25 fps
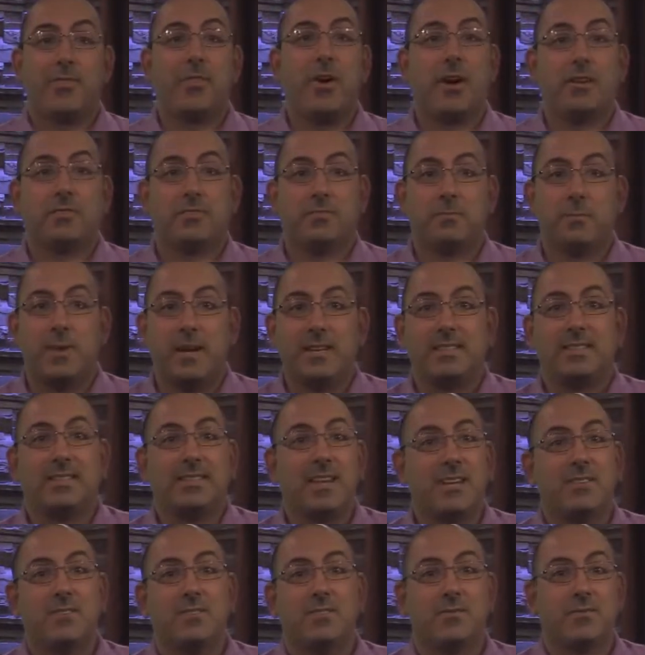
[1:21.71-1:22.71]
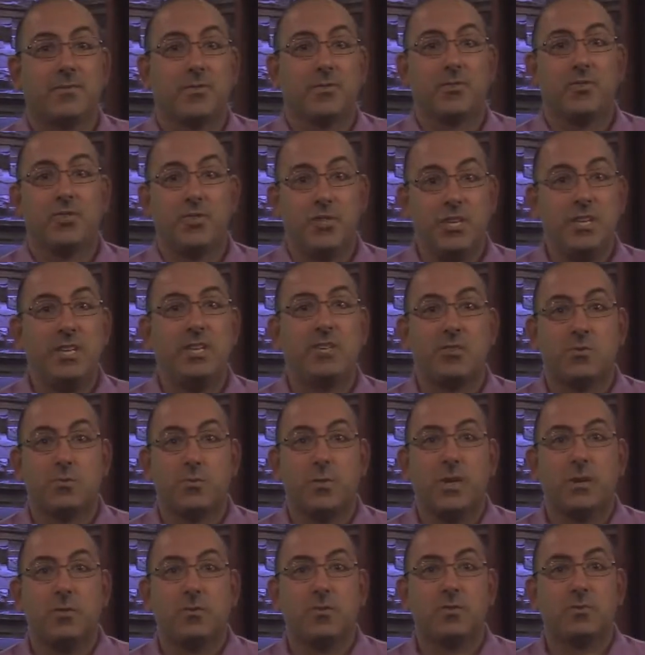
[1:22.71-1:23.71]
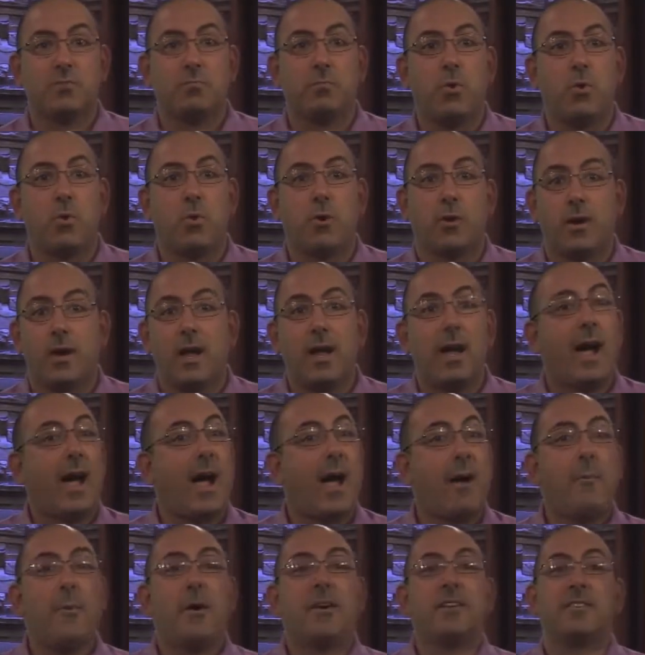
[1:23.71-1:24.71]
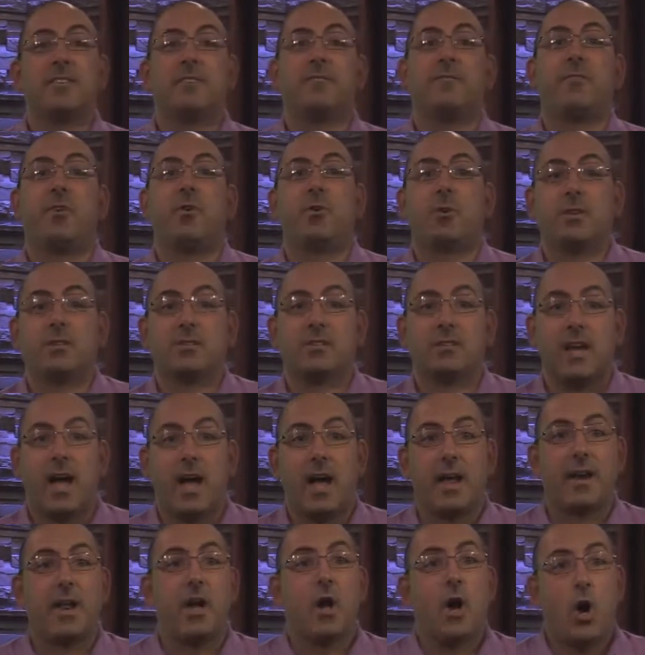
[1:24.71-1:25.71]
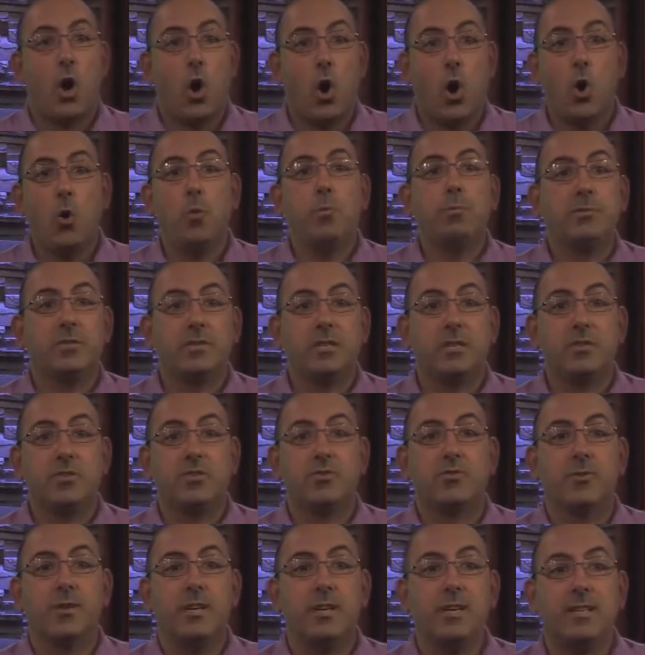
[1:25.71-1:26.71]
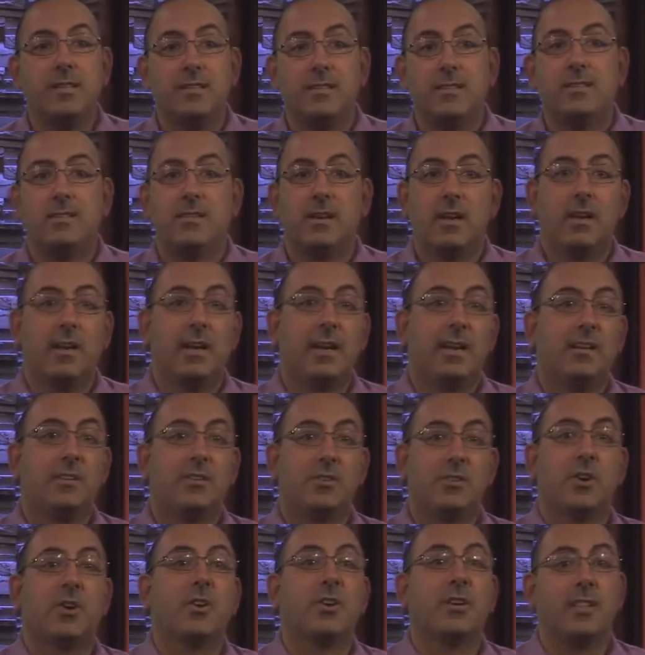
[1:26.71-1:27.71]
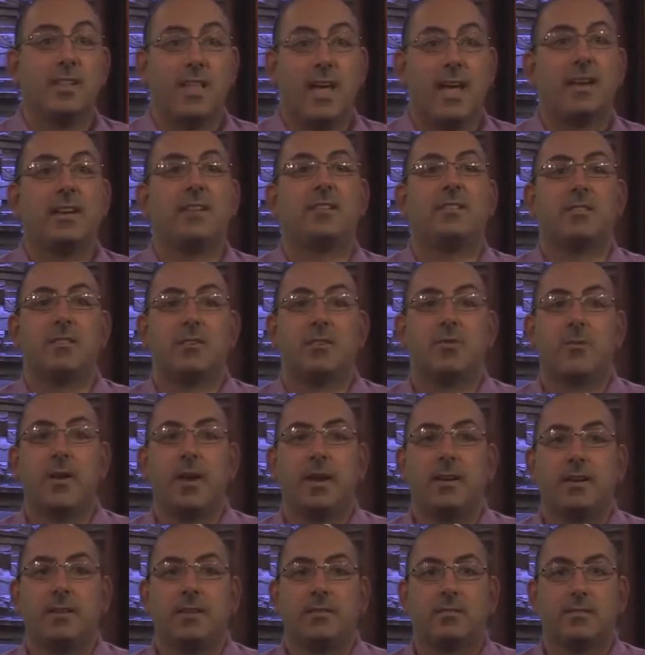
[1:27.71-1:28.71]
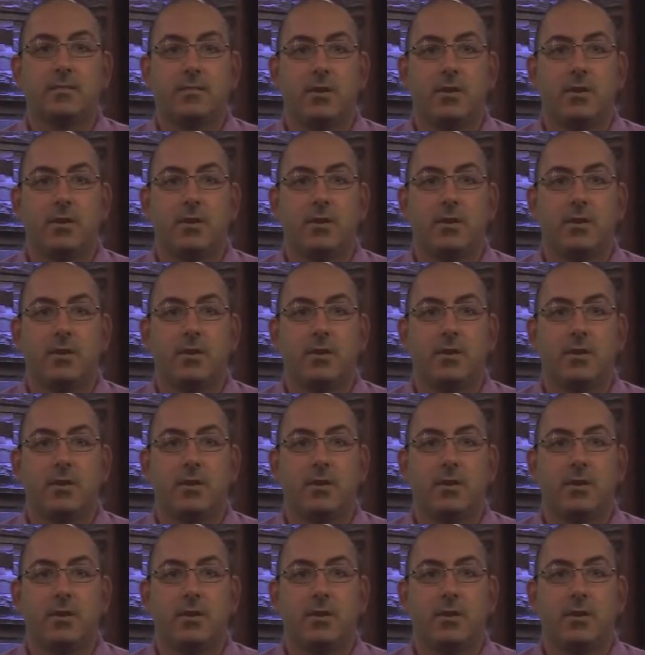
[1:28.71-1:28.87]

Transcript: Thus, my session for Genius Week was born. I wanted to focus on hopes and dreams and turning that into greatness.